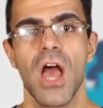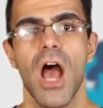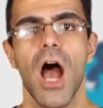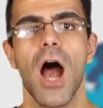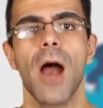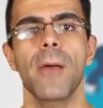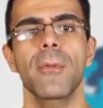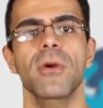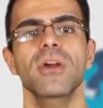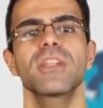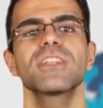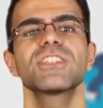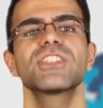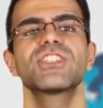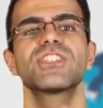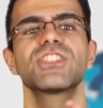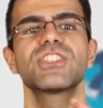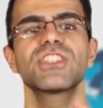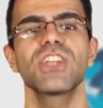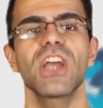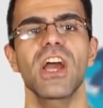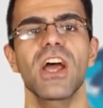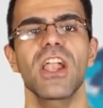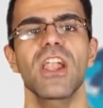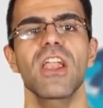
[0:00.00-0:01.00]
I'm going to
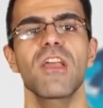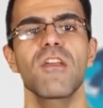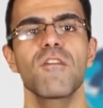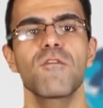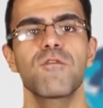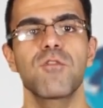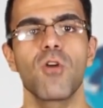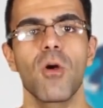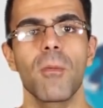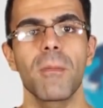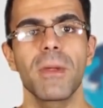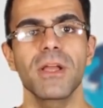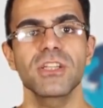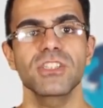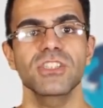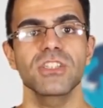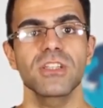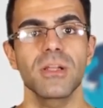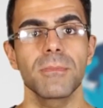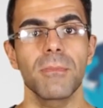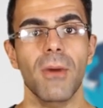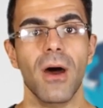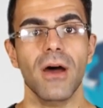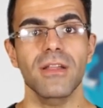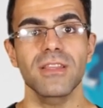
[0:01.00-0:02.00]
share information
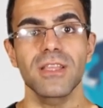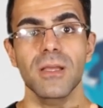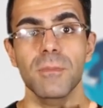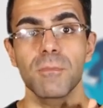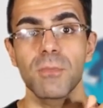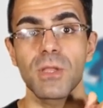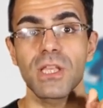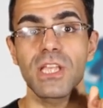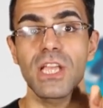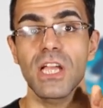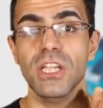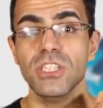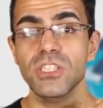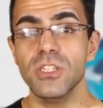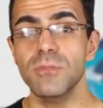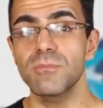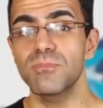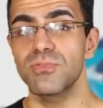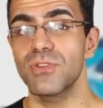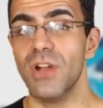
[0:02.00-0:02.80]
about the application